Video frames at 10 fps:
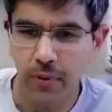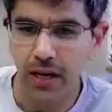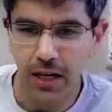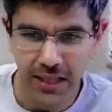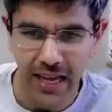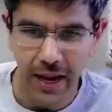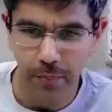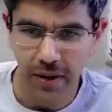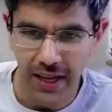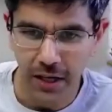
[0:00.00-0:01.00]
deeper into the
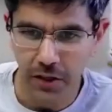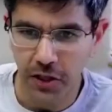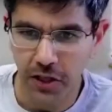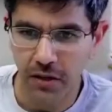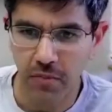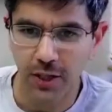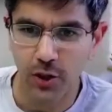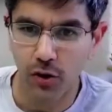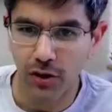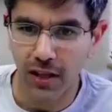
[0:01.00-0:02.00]
application and make
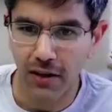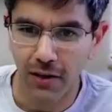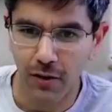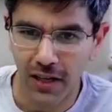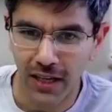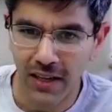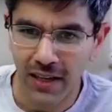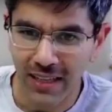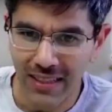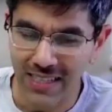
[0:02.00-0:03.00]
sure that, like
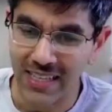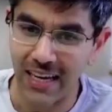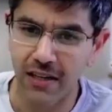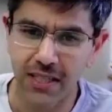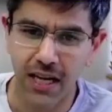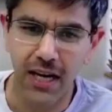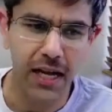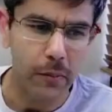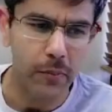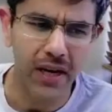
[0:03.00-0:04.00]
the sellers are
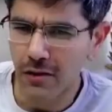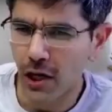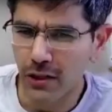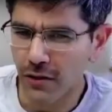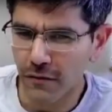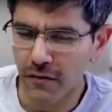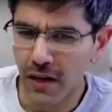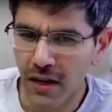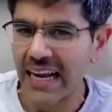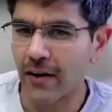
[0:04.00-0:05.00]
here. There's lots of
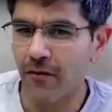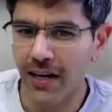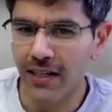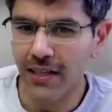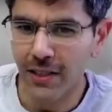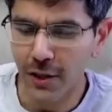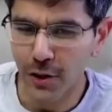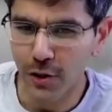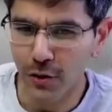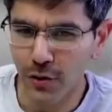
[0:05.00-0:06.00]
tech
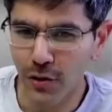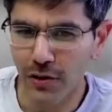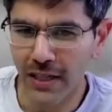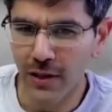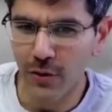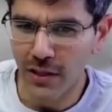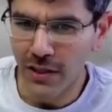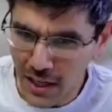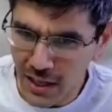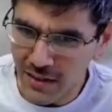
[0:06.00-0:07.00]
advantages to, like you
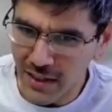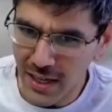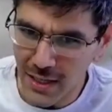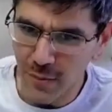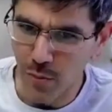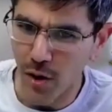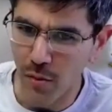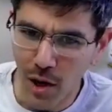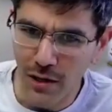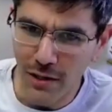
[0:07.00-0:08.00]
can start training
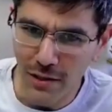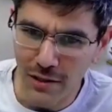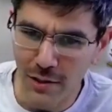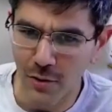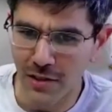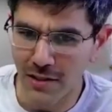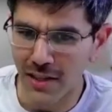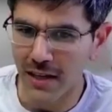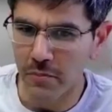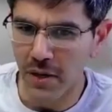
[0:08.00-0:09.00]
small models, you can
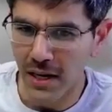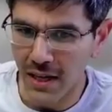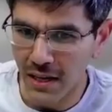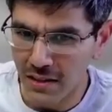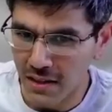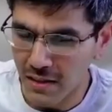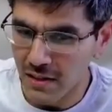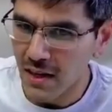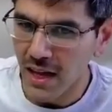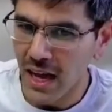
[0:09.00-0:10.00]
start building
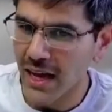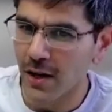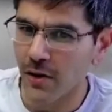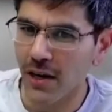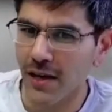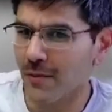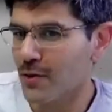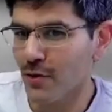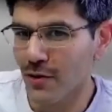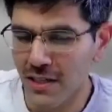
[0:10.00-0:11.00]
the
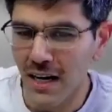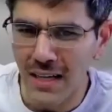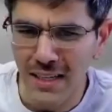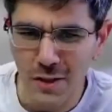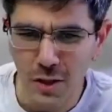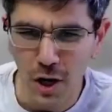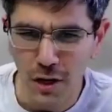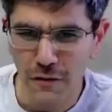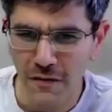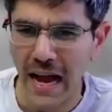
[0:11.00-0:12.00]
acronyms, there's a
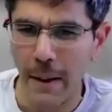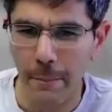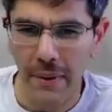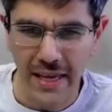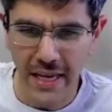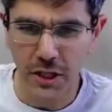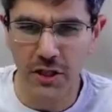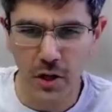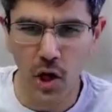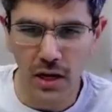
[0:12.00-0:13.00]
lot of
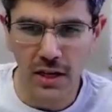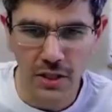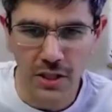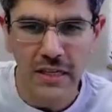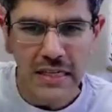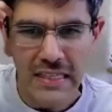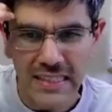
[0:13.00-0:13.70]
application knowledge